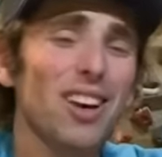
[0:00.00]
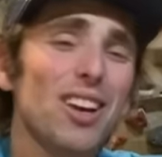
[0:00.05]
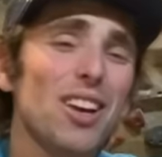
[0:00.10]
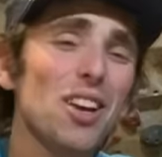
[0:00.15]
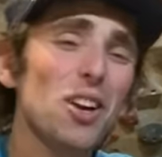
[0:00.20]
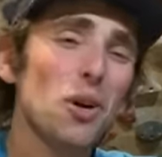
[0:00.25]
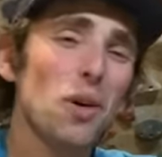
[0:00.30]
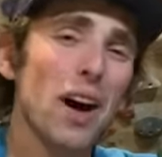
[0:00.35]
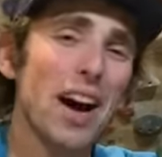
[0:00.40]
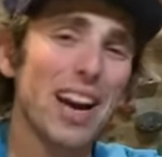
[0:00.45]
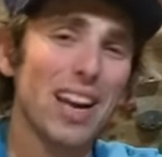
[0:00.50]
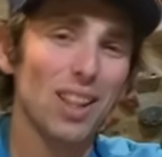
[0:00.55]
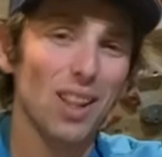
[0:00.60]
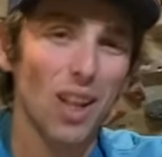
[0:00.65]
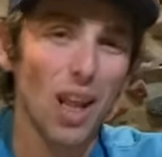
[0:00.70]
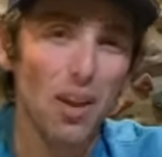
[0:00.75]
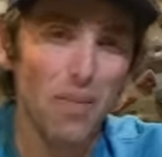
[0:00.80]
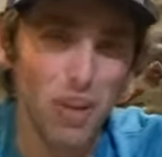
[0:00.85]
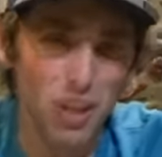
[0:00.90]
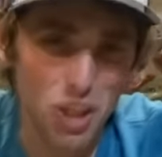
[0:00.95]
You know I
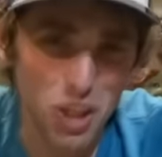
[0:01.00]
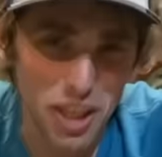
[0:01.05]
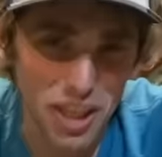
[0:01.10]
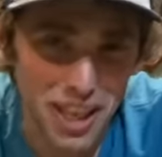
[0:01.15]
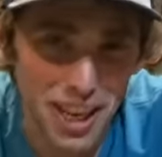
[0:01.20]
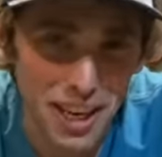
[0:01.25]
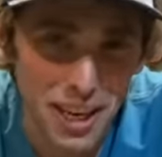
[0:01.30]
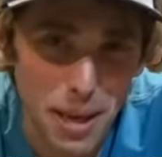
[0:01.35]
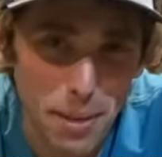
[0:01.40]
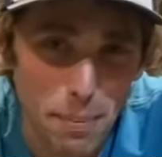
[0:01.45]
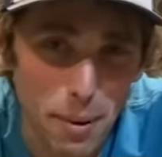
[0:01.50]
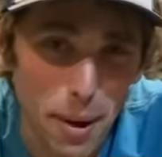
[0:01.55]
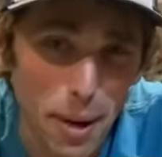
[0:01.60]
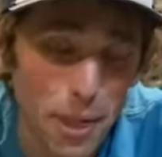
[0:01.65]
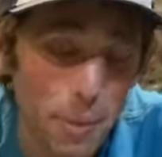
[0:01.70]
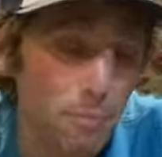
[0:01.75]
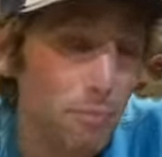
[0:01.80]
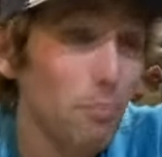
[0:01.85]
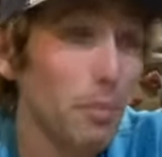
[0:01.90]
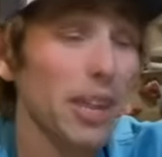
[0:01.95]
love a cheeky knee
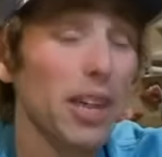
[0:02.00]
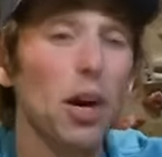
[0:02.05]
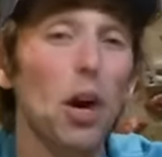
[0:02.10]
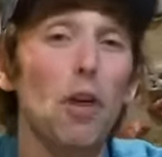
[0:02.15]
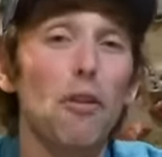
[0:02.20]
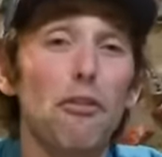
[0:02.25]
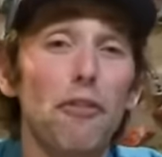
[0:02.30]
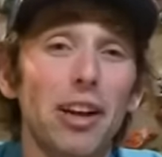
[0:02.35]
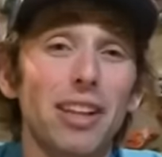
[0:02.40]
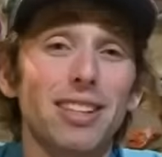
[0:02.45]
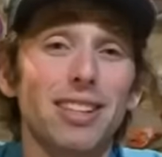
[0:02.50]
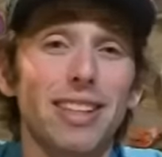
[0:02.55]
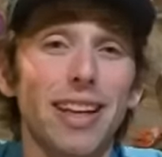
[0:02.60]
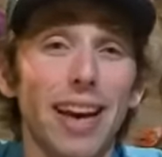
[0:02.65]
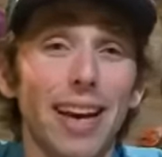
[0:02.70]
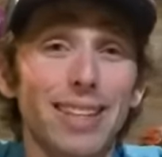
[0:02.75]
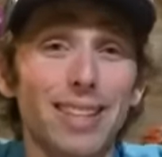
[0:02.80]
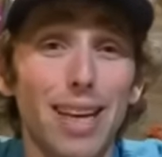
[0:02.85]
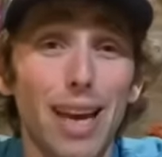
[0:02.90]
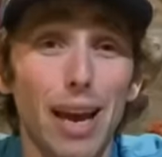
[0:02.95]
bar. My girlfriend
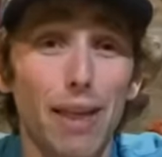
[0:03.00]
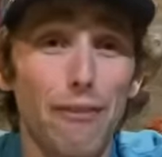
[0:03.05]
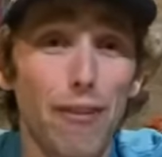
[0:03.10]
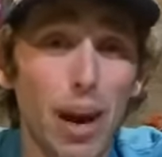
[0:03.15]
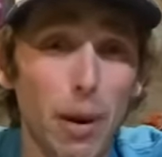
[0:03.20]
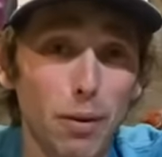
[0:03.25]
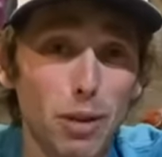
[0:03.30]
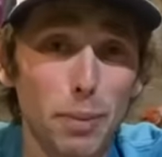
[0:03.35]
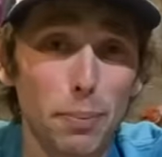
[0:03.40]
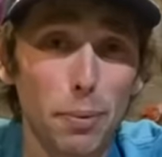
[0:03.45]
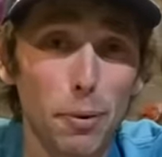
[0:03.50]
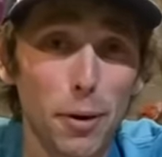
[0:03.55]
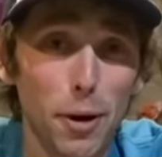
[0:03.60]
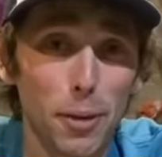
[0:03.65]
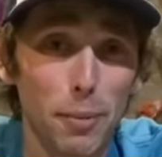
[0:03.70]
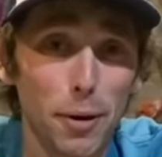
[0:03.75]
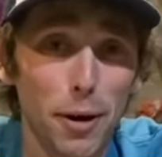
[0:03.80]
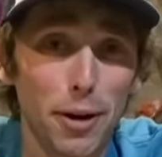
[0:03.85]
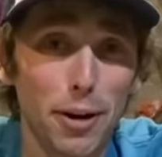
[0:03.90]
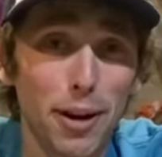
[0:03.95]
says if I was a
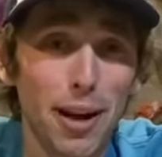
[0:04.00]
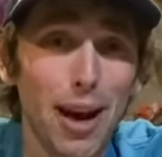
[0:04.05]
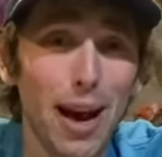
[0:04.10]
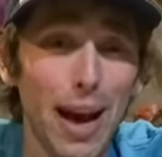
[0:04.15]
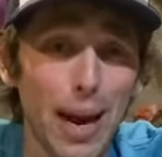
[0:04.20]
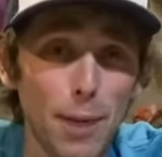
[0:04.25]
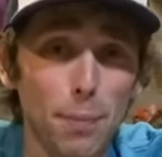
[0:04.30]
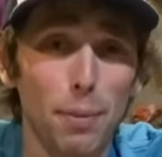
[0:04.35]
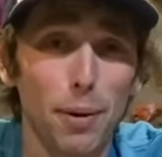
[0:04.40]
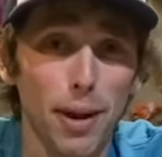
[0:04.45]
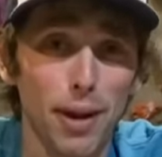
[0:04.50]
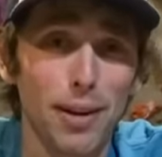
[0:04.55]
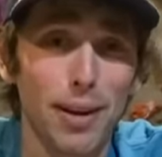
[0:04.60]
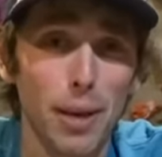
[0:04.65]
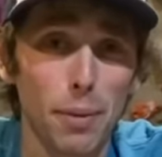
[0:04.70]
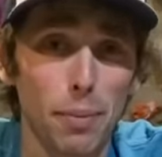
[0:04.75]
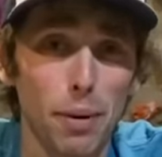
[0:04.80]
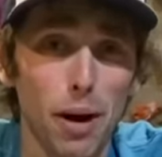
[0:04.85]
Pokemon, I'd be a knee